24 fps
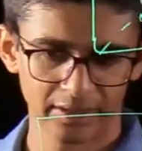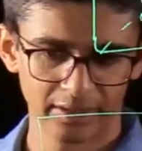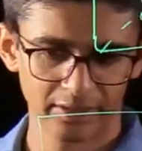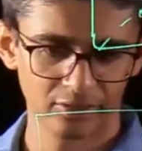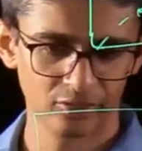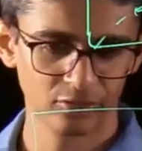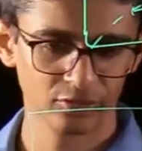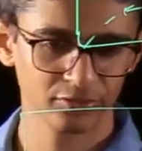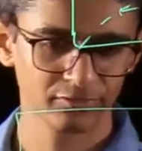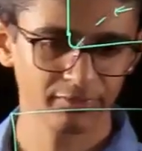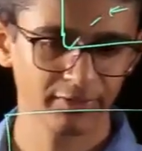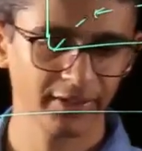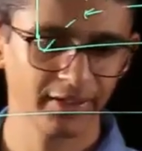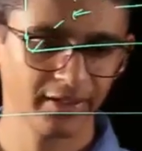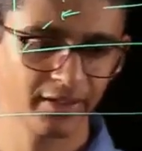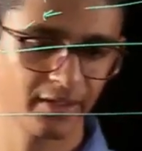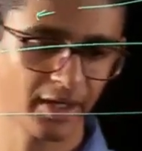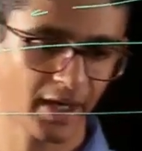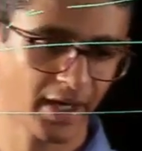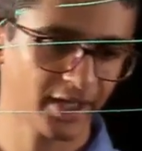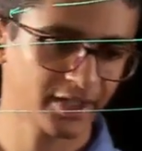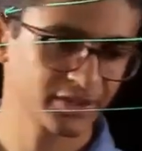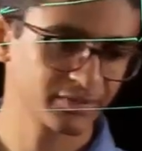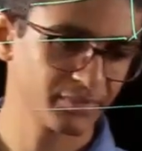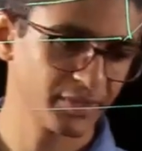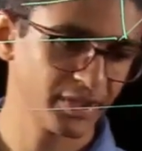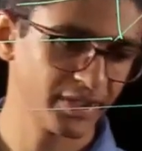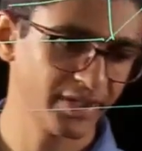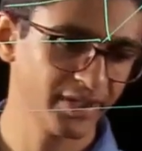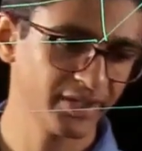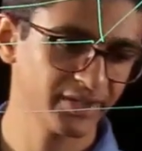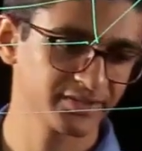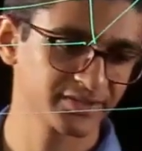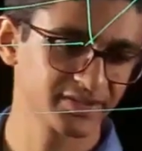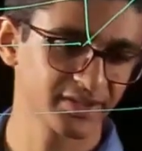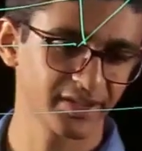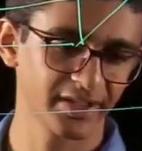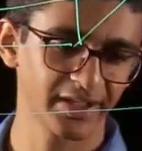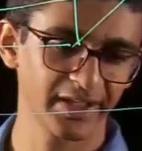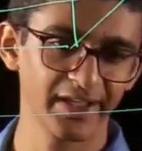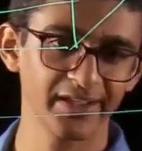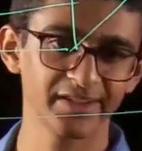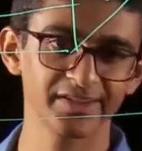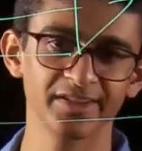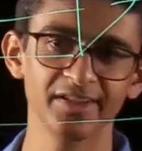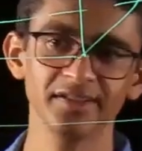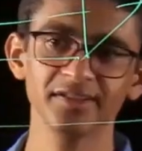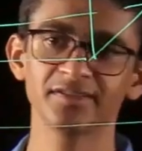Usually in large buildings the
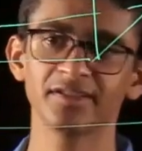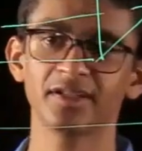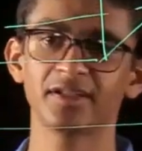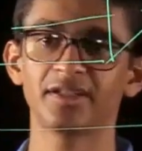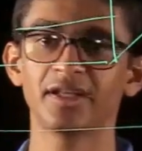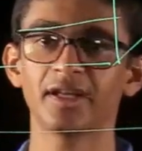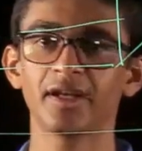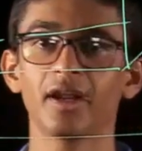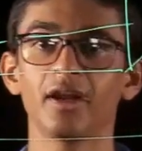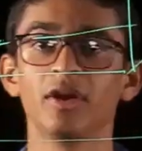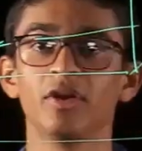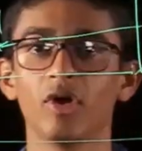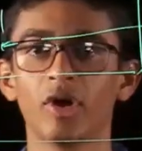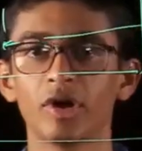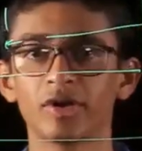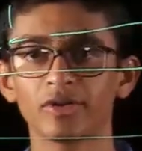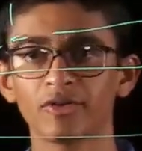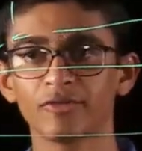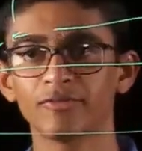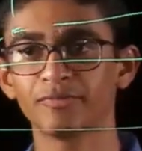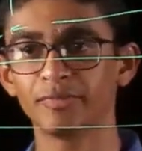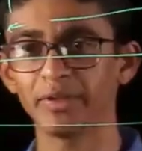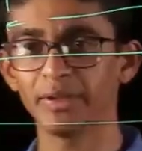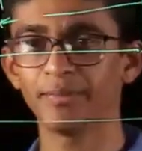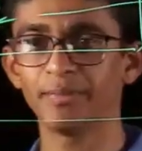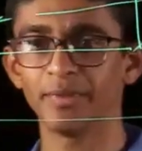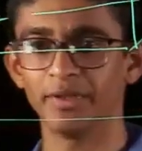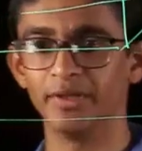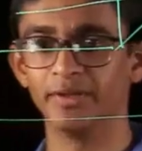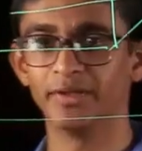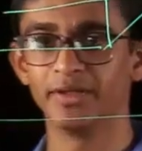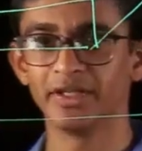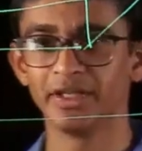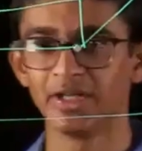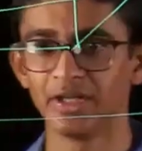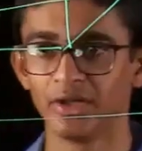case is that there are a lot of people,